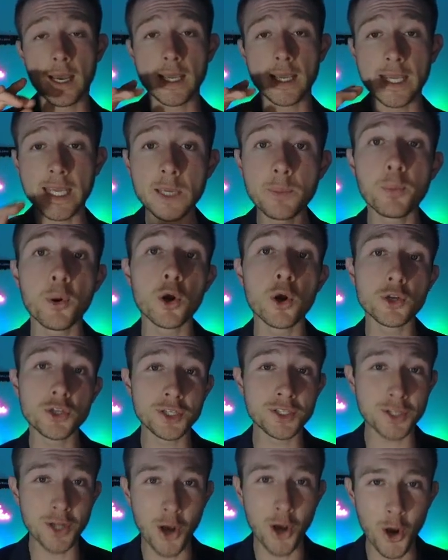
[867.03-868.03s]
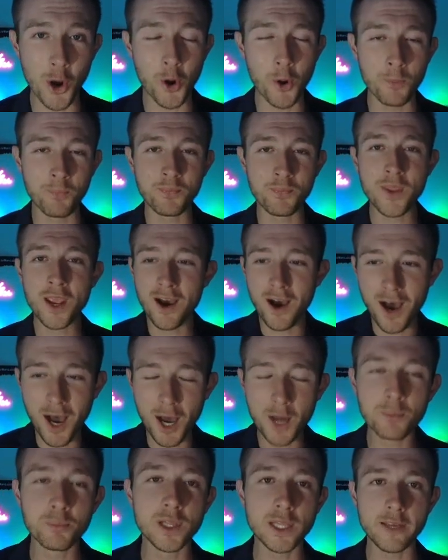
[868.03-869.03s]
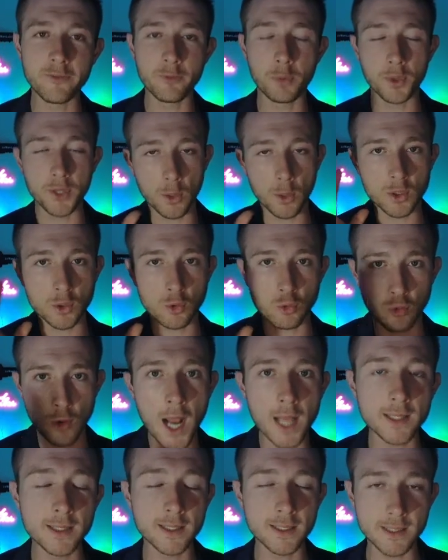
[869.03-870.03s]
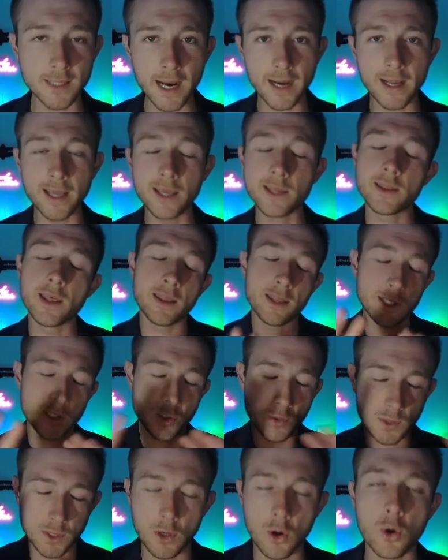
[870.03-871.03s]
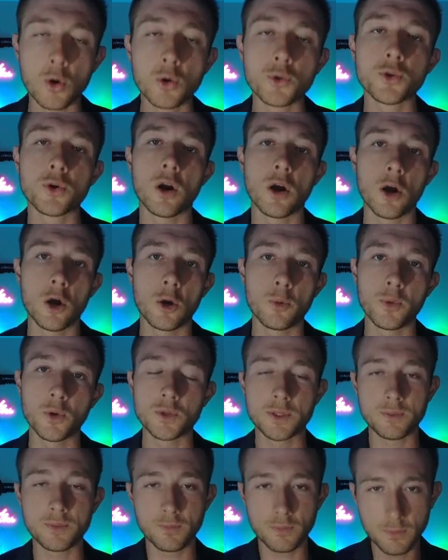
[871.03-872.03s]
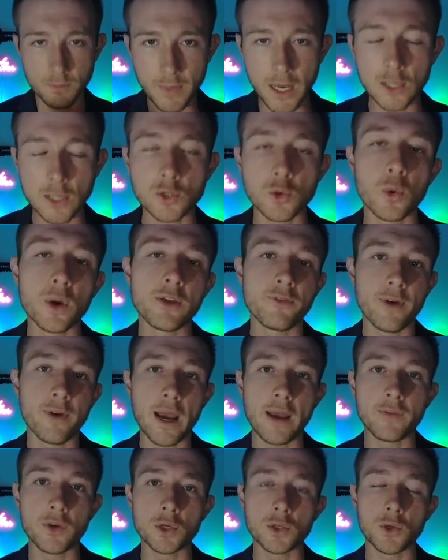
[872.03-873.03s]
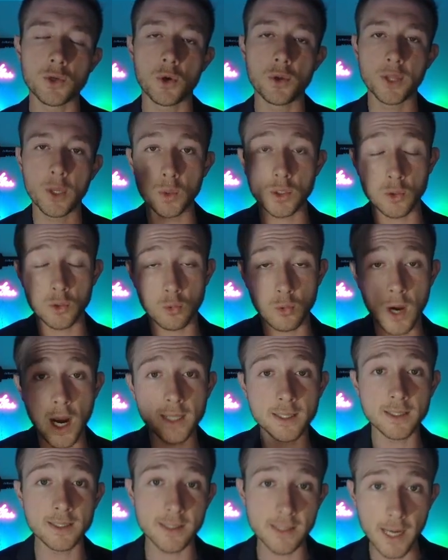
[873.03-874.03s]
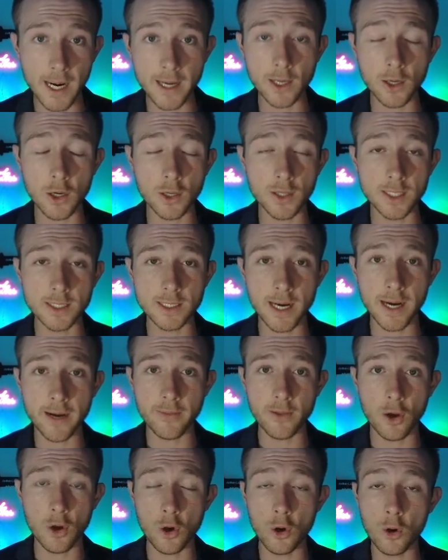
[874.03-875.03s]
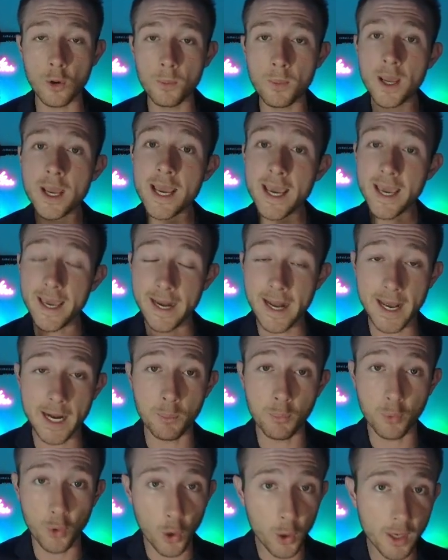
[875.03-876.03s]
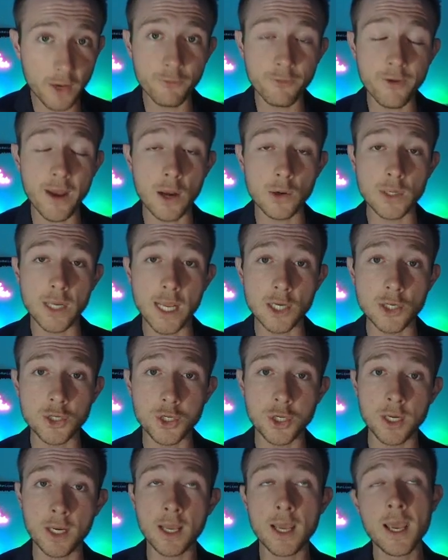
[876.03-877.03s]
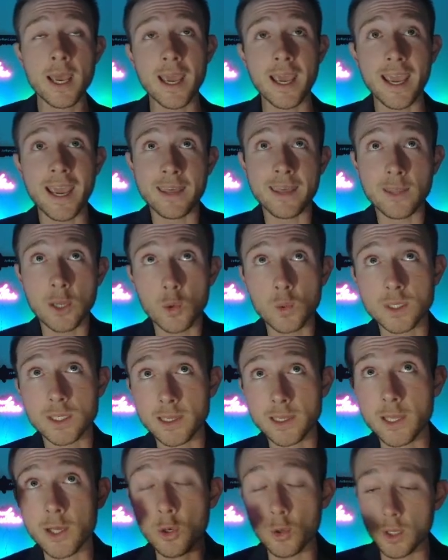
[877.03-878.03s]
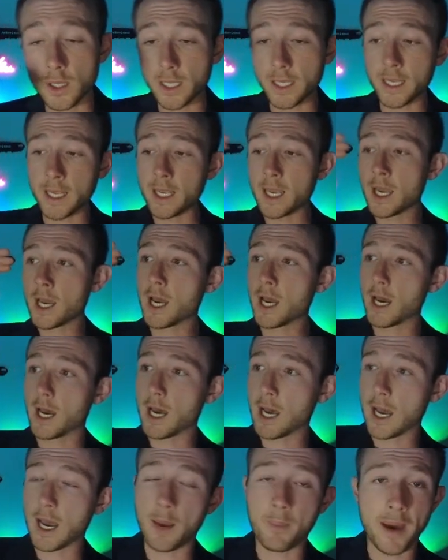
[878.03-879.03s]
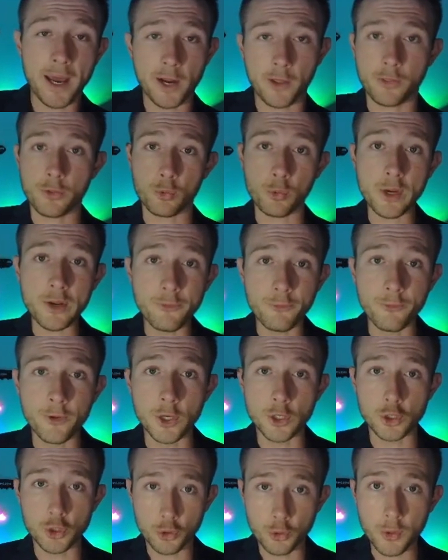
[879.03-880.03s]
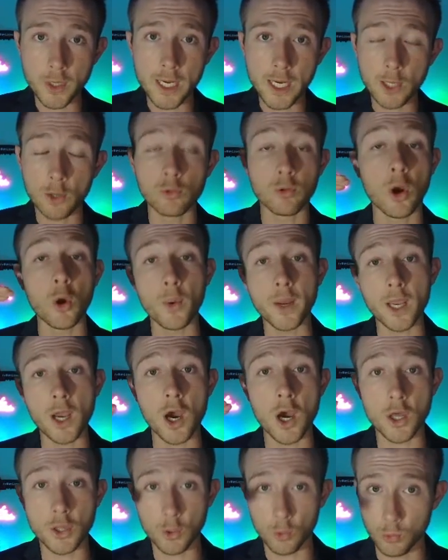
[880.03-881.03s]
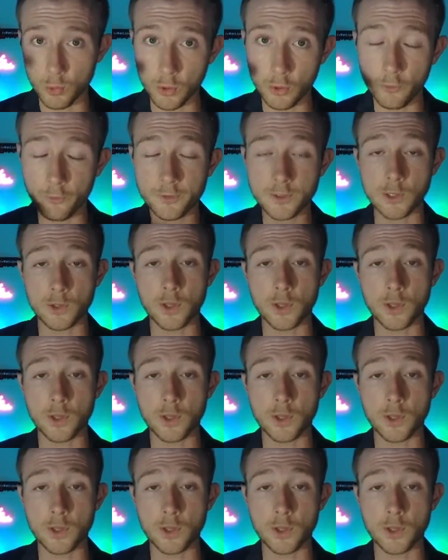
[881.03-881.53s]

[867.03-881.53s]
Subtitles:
He purchased a home. Unbelievable. There was rotten siding, and this was an older home. It was about 25 years old. There was rotten siding on the side of the home. It had a broken foundation, and there was literally about a 3-foot tree growing on the roof.